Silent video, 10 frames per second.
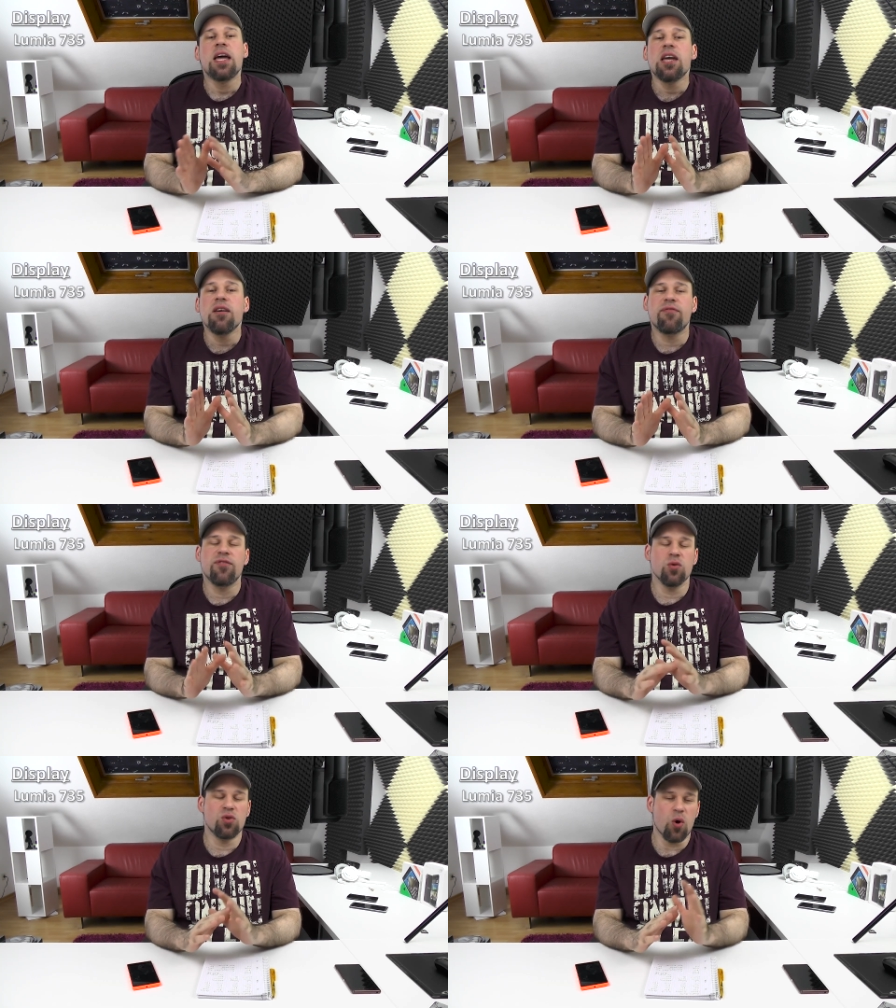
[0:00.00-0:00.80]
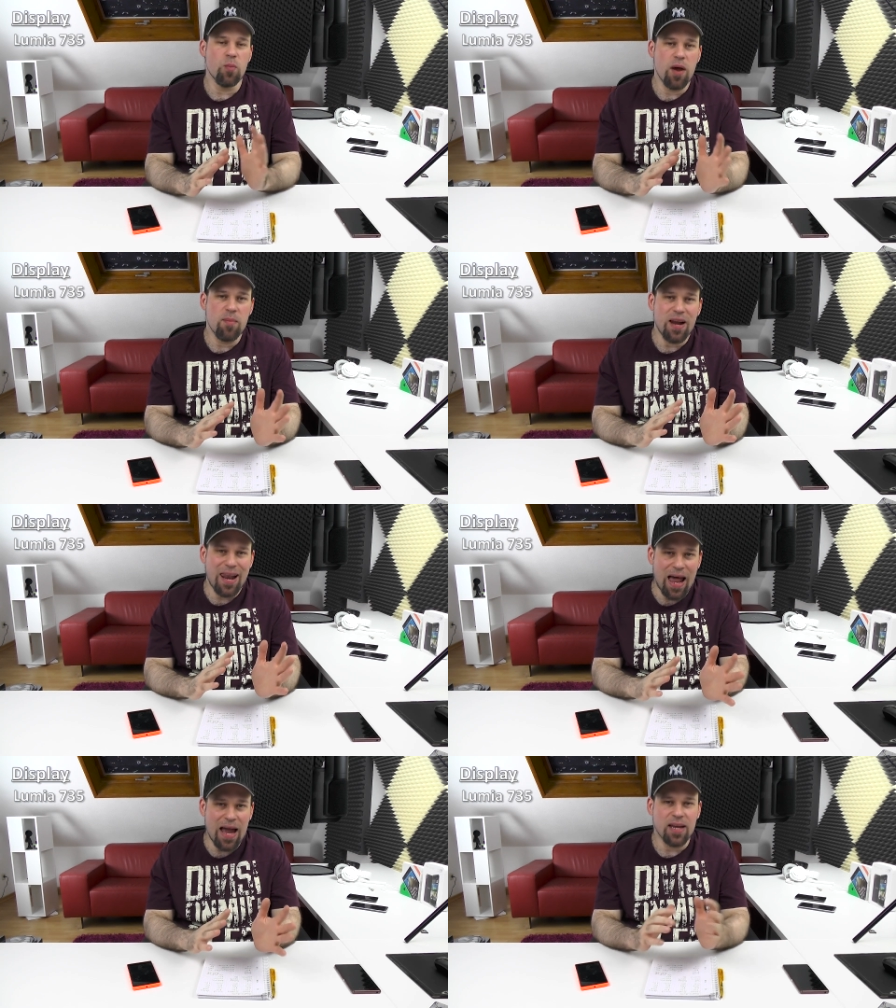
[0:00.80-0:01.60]
If you don't maybe
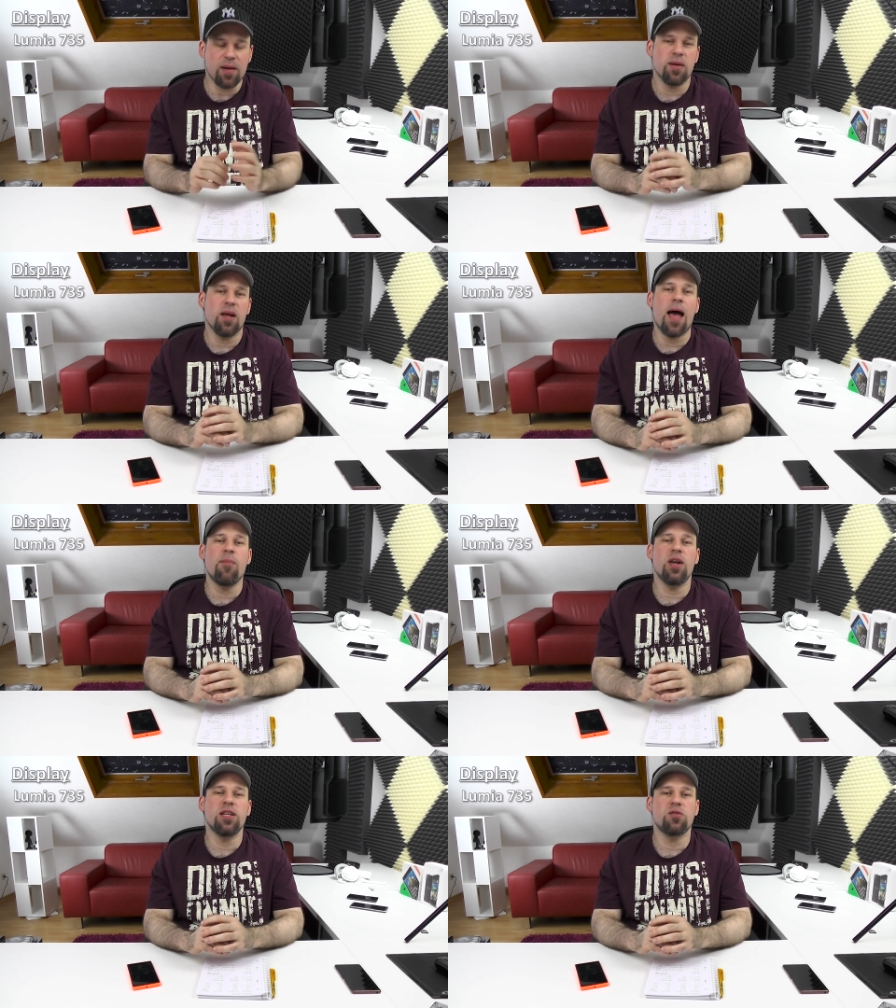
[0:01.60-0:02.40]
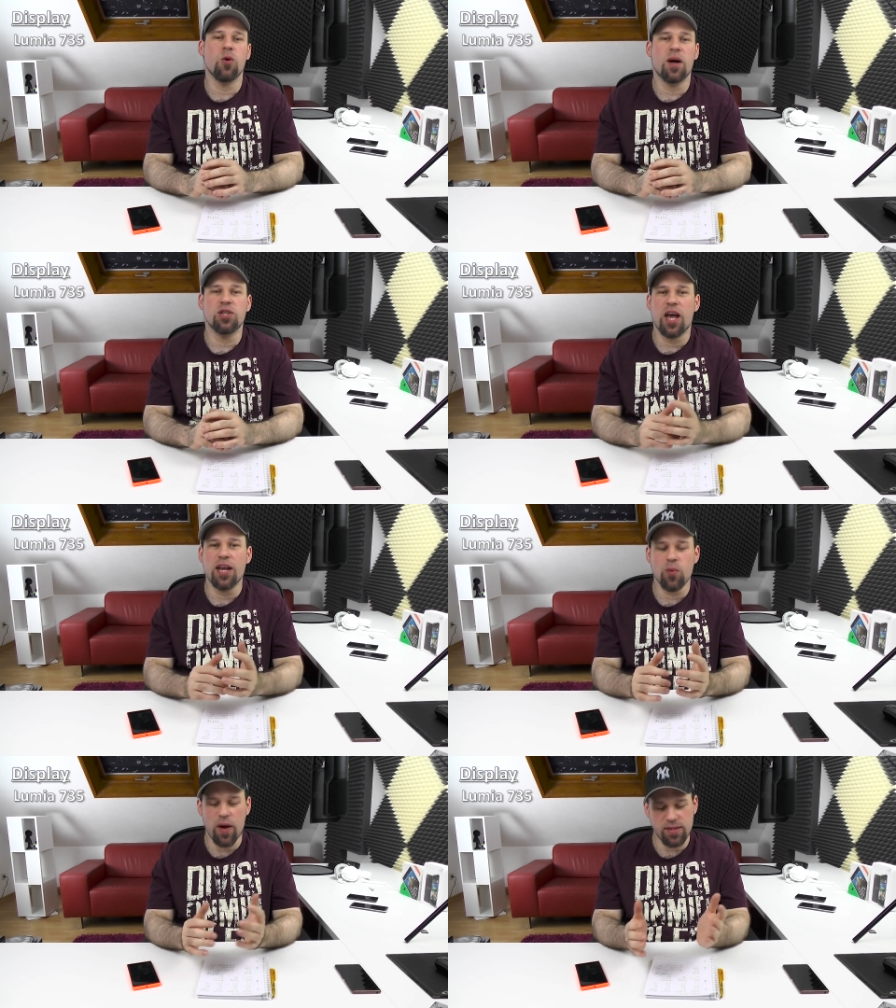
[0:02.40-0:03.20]
like AMOLED so much
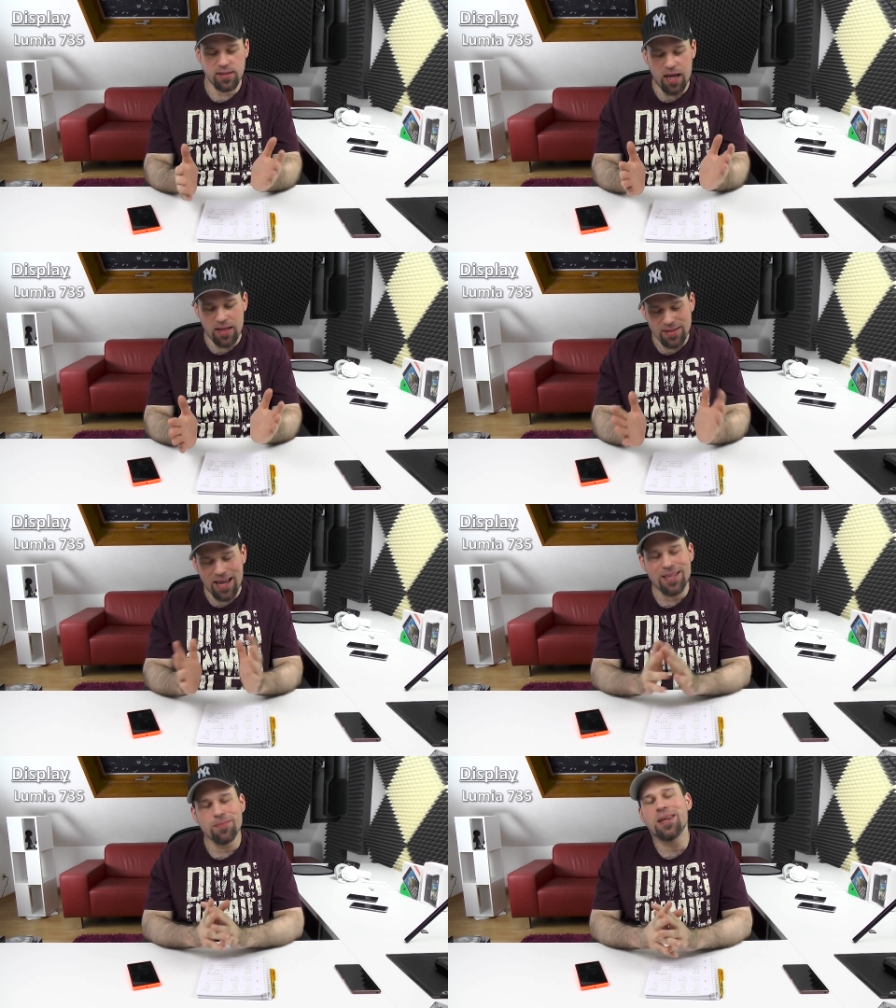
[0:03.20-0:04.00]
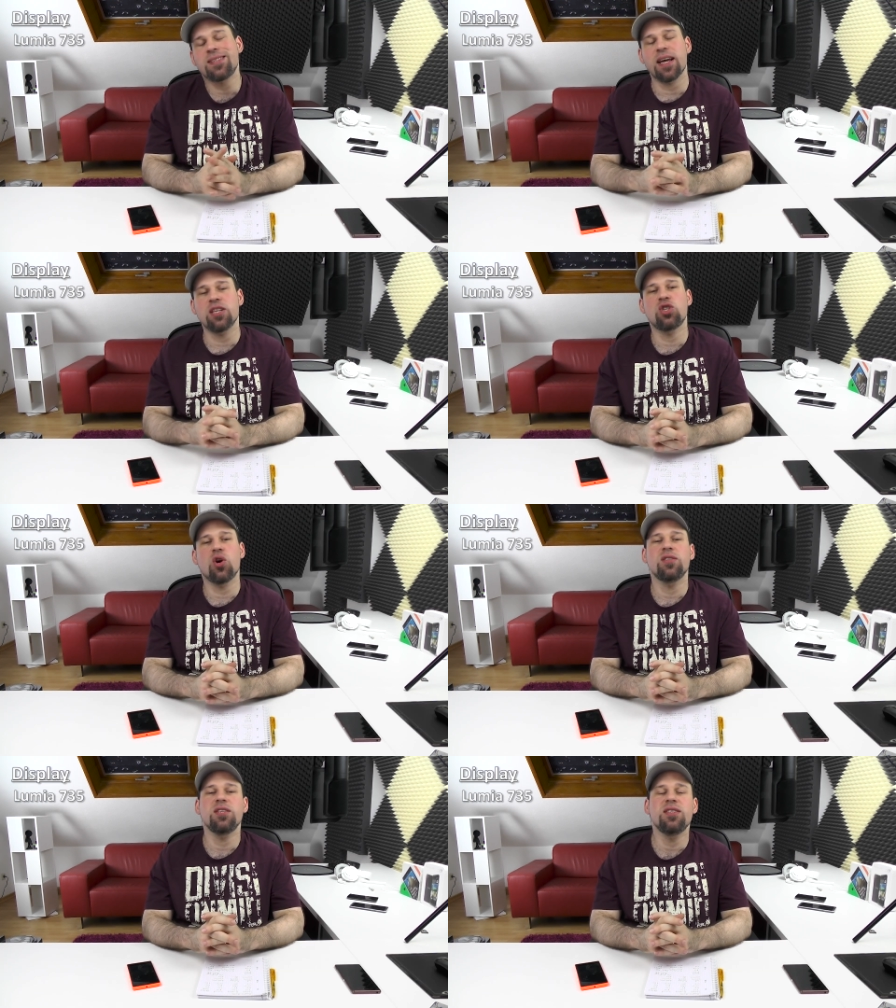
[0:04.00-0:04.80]
anyways, then my second
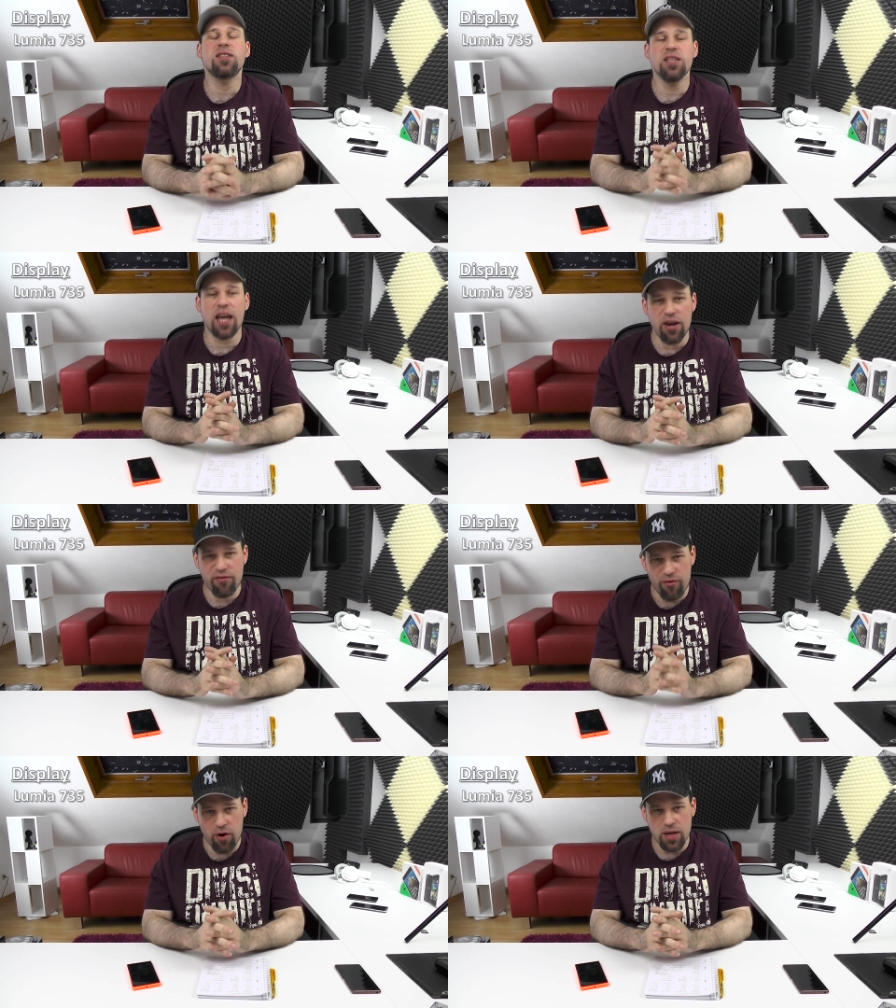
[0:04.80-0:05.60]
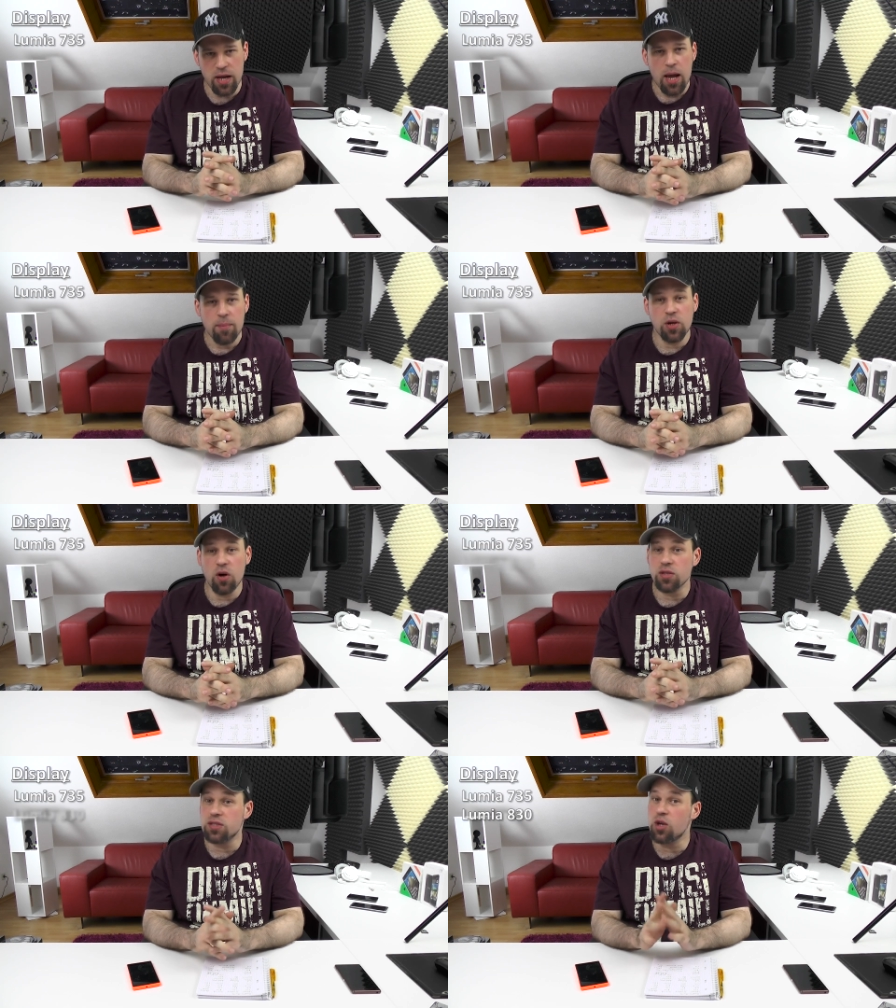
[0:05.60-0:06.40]
choice is the 830,
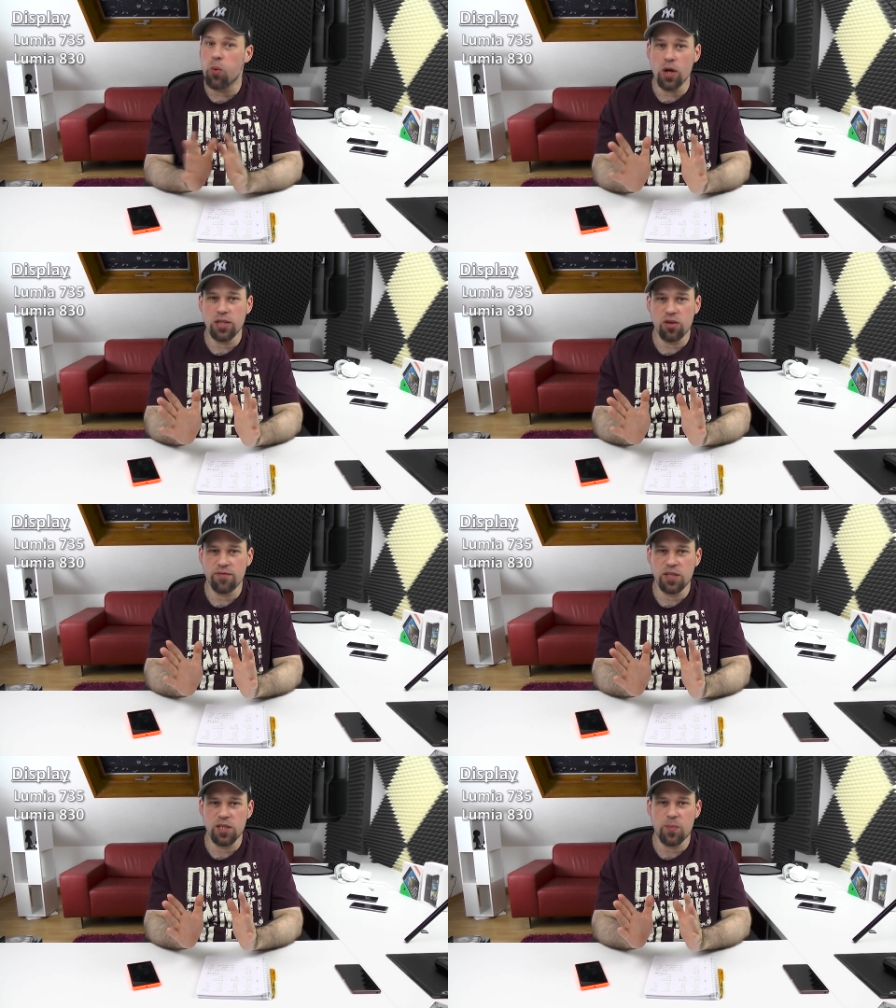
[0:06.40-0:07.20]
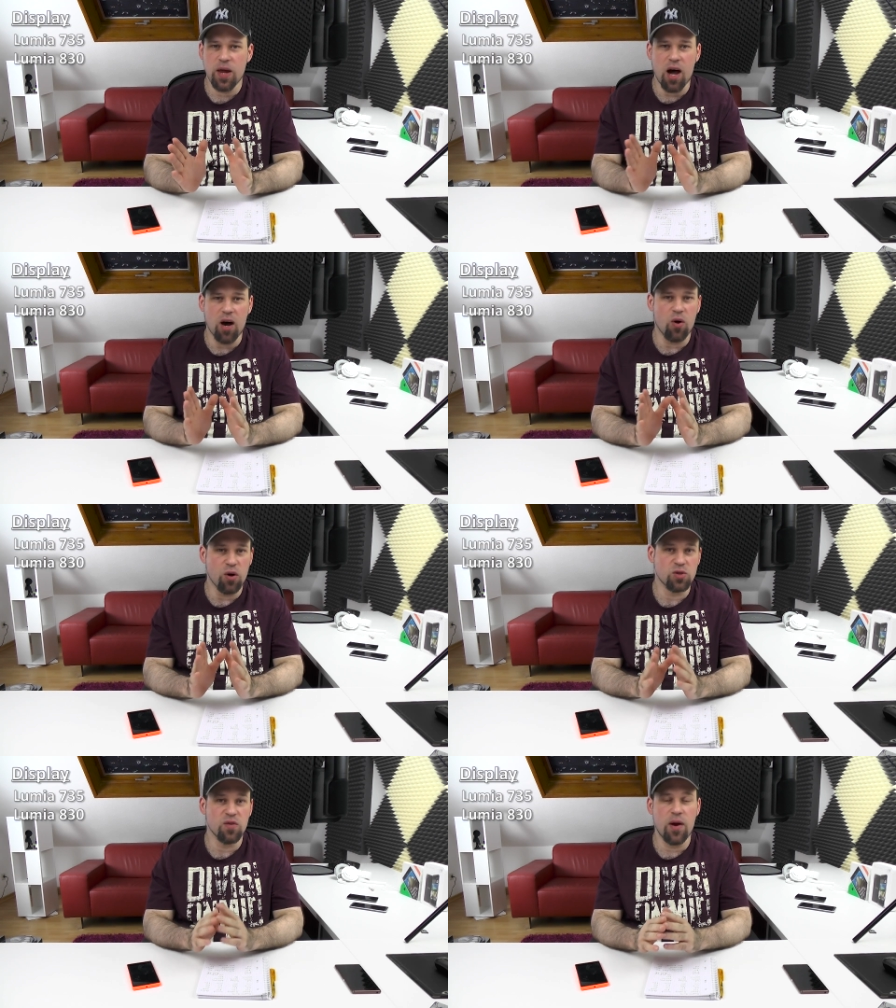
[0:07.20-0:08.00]
because the qualities of the display are
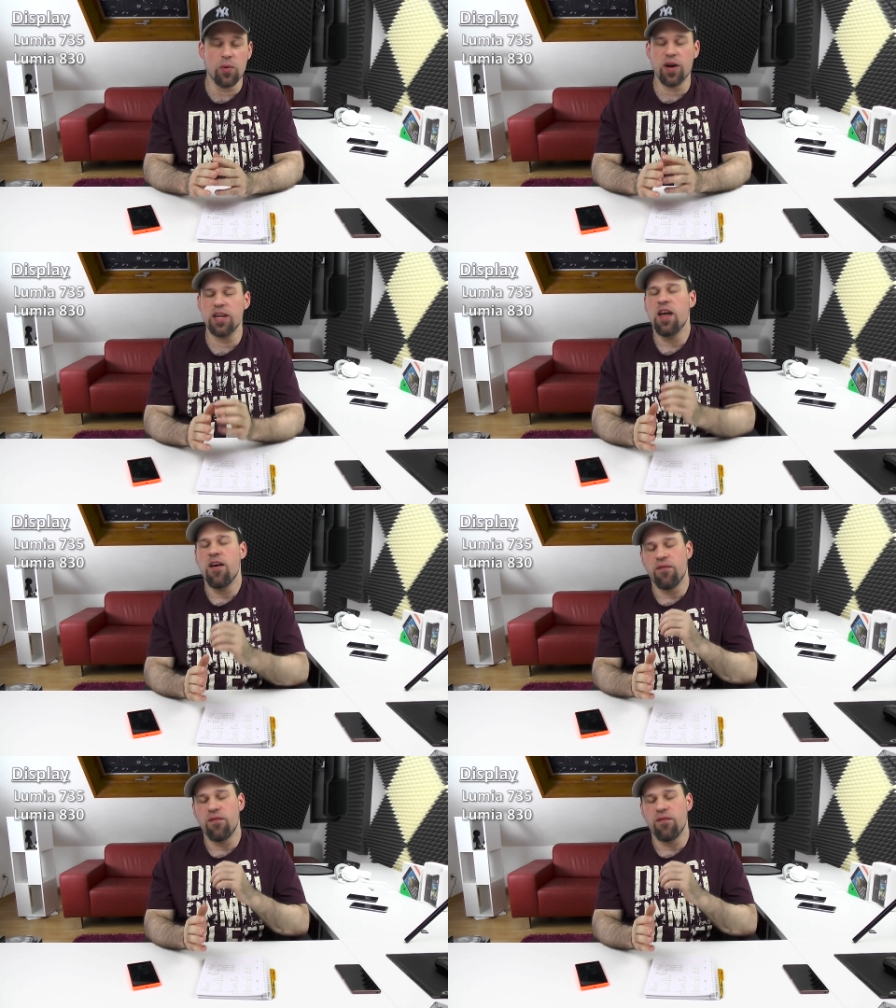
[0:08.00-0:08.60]
also very great,